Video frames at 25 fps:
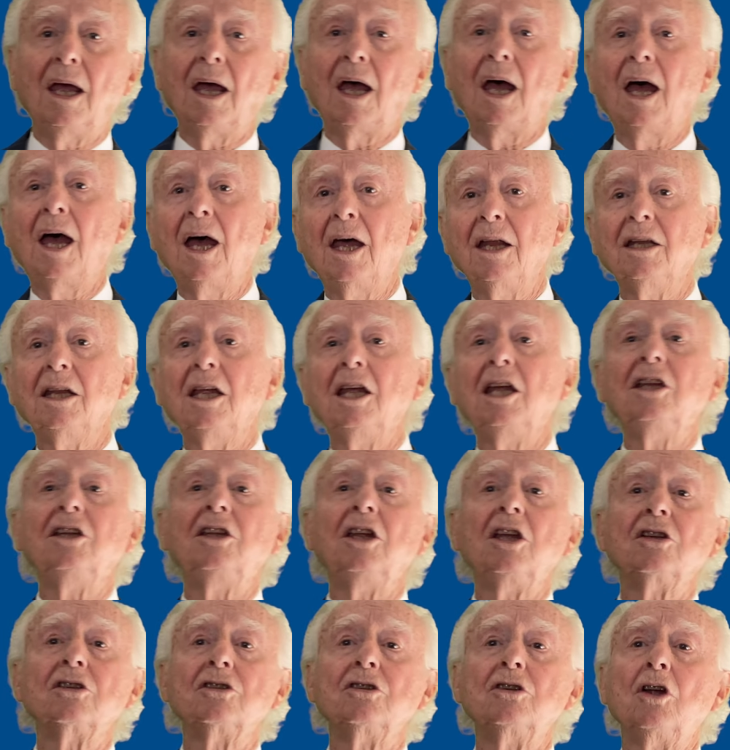and it
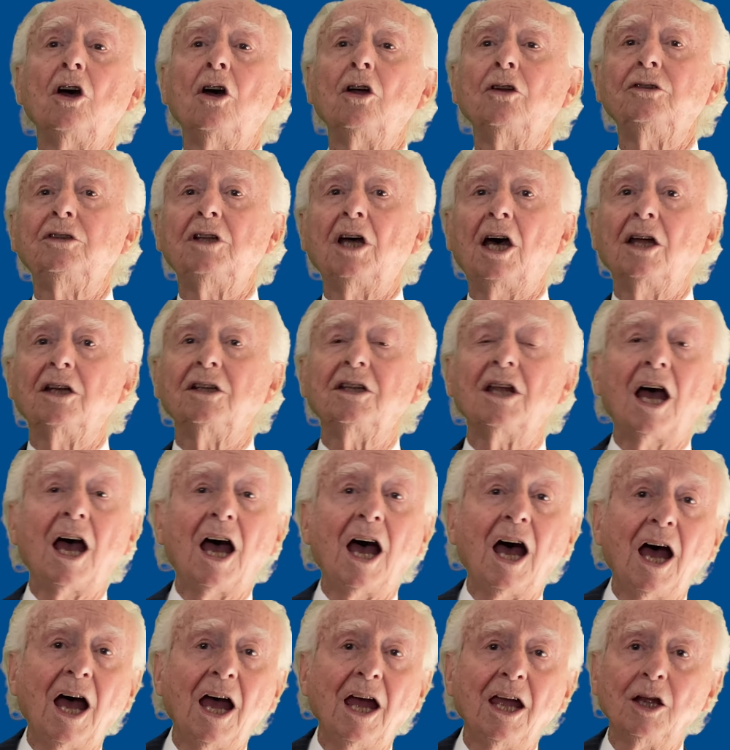is not that
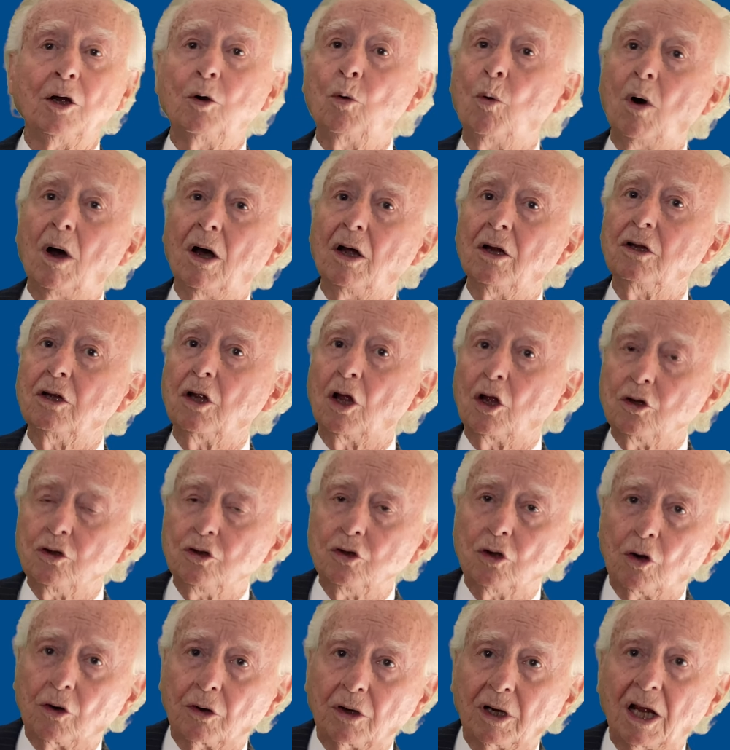I want
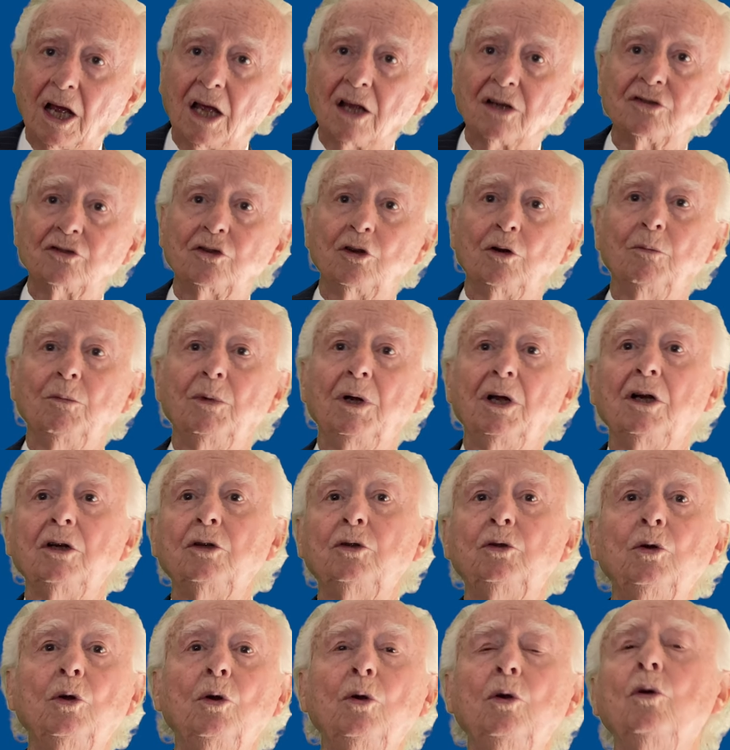your customer
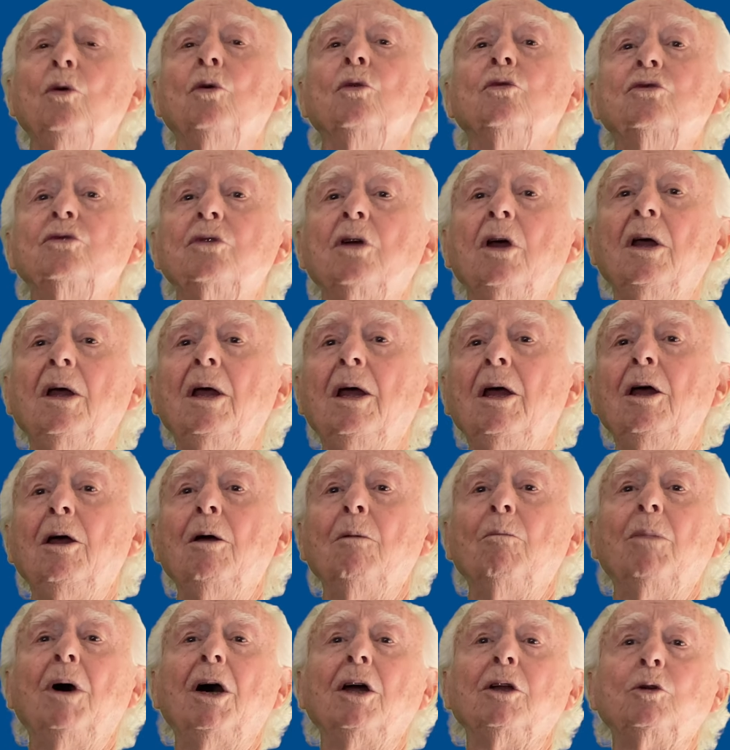to lose.
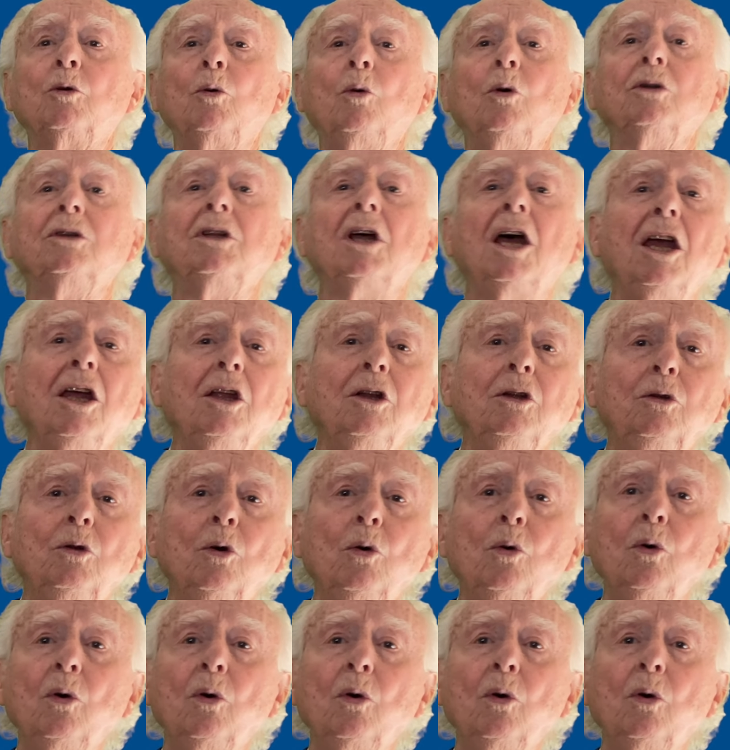But what I do